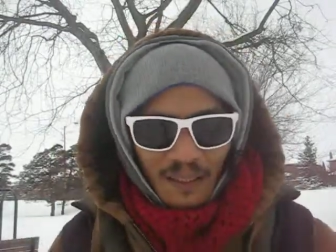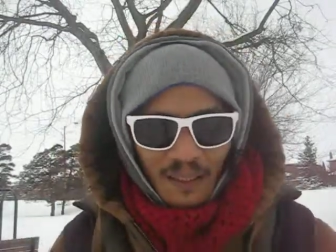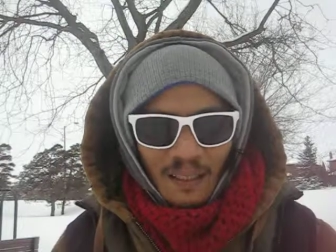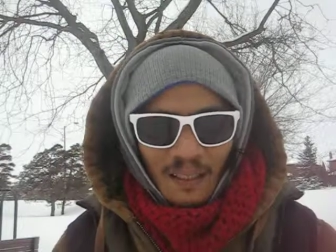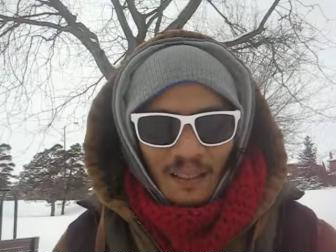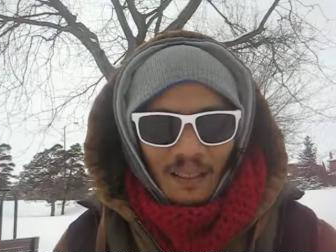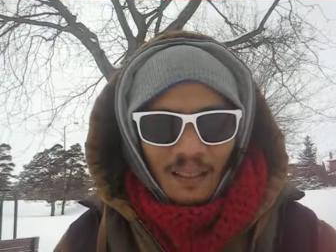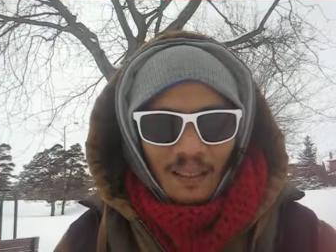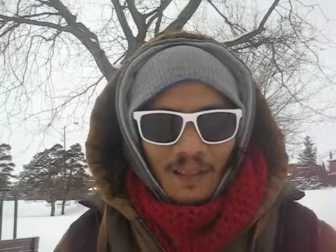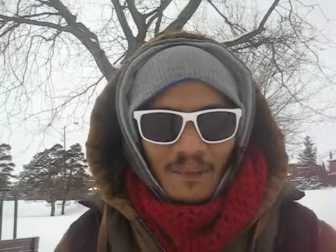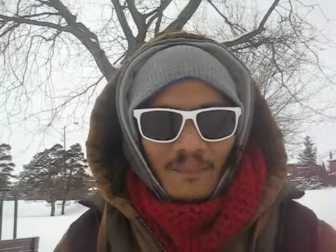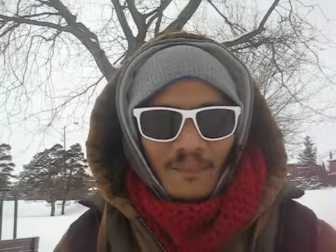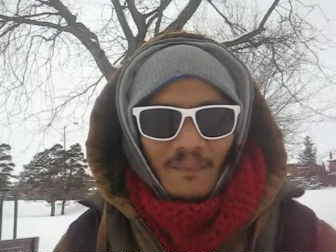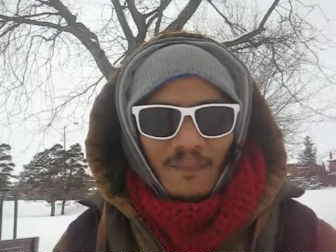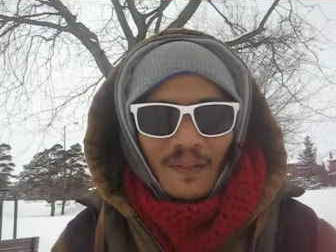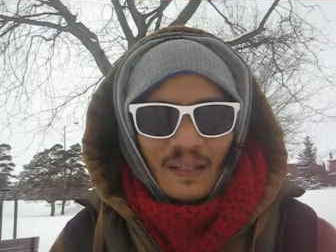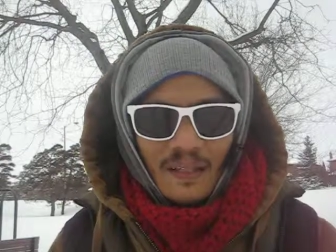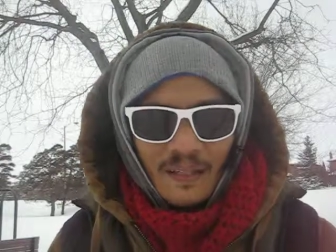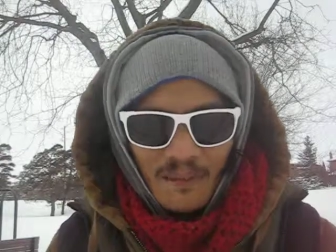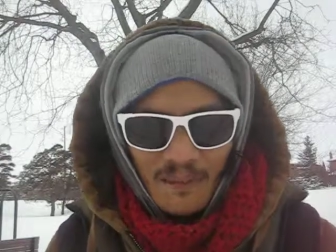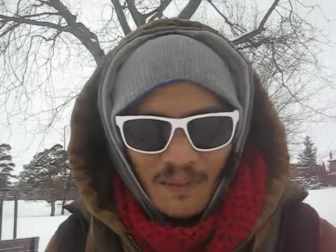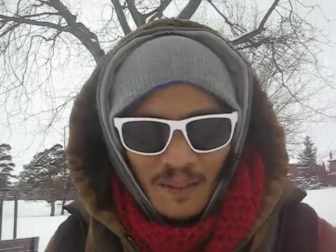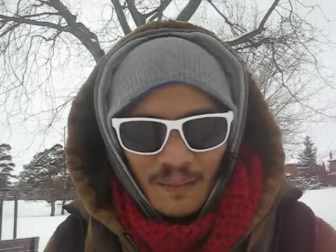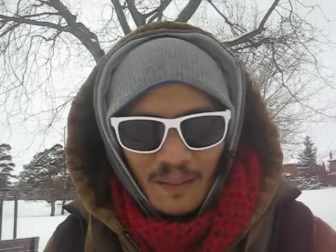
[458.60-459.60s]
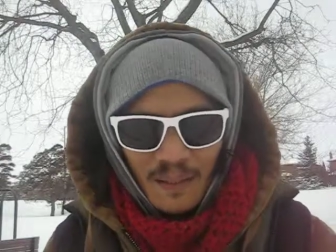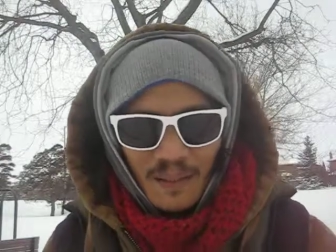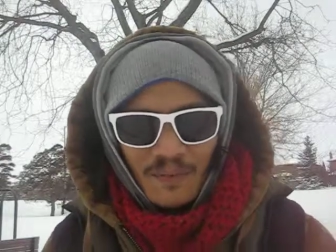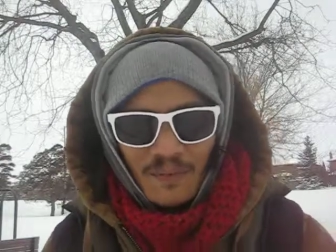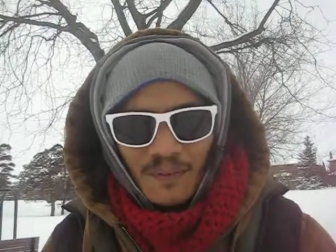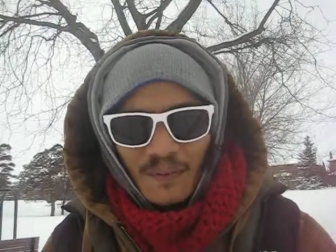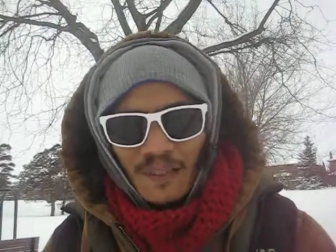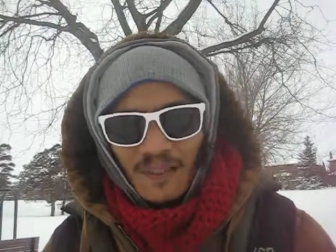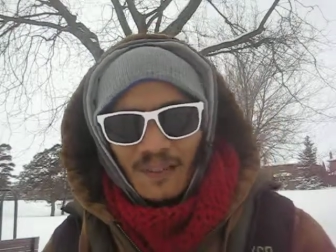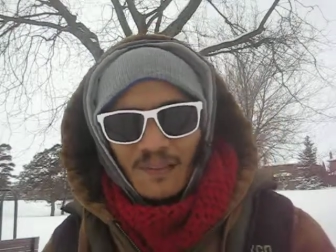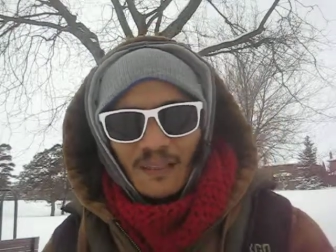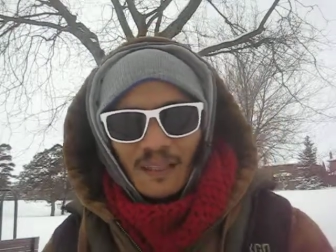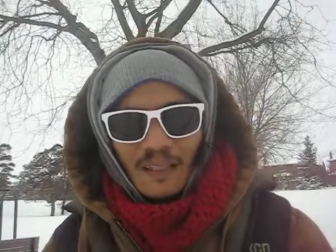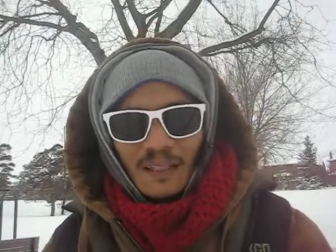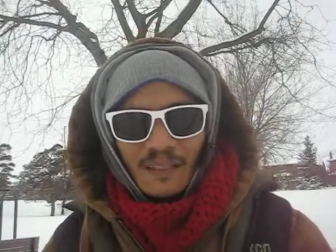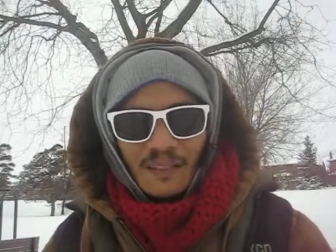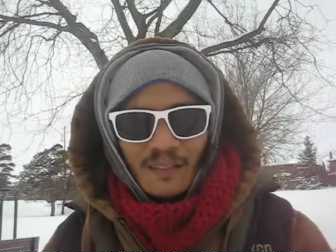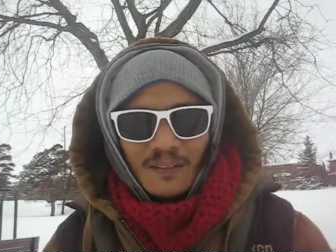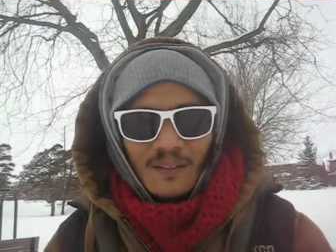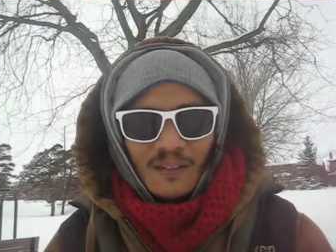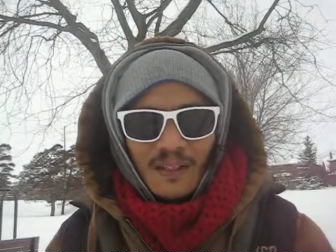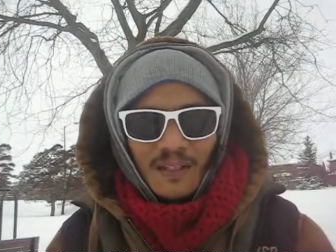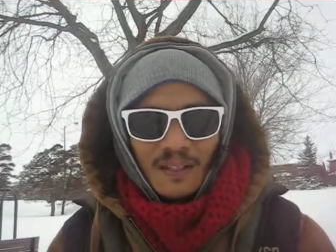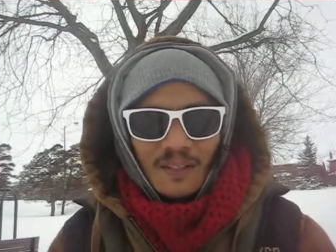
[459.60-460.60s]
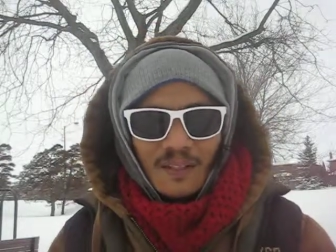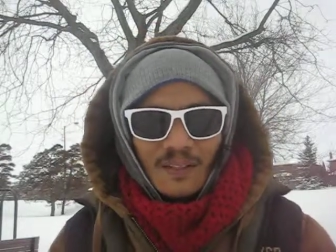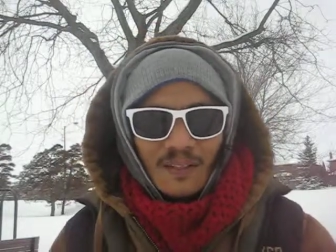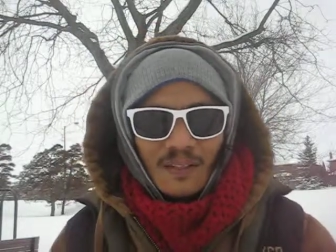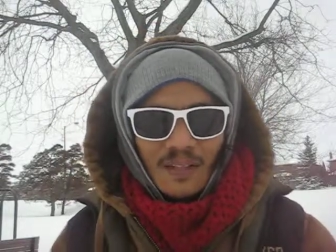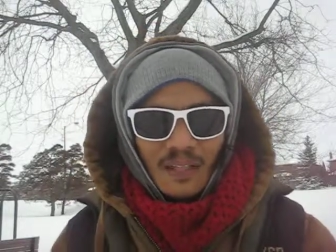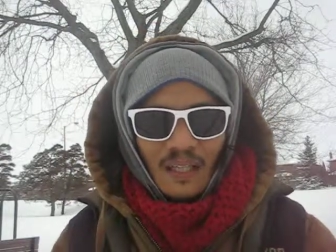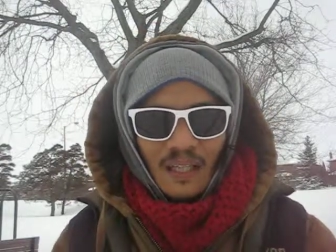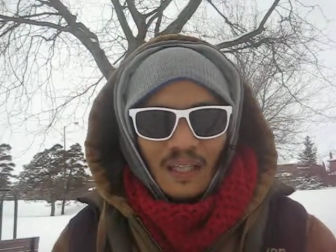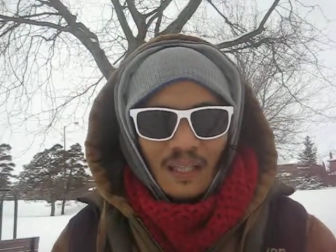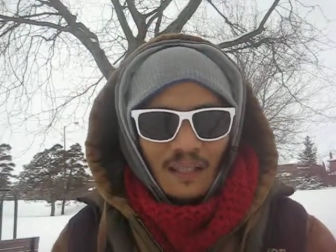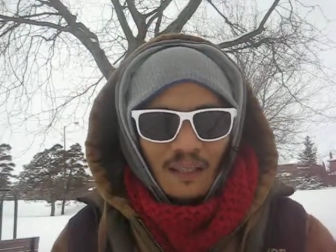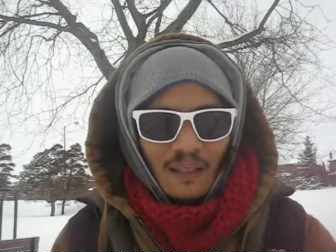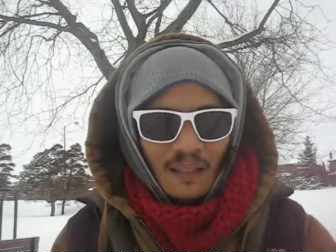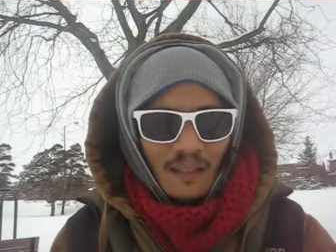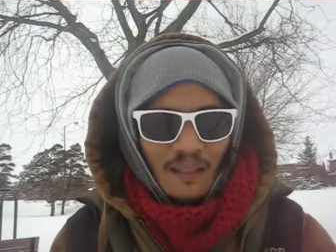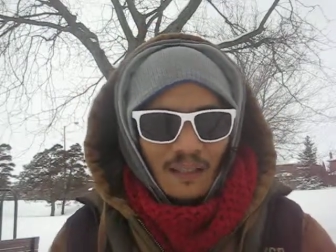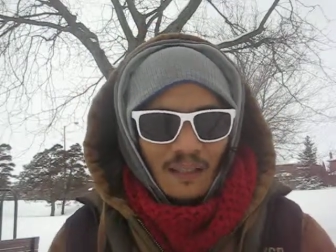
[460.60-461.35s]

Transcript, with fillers: thank you very much for this gratitude challenge, and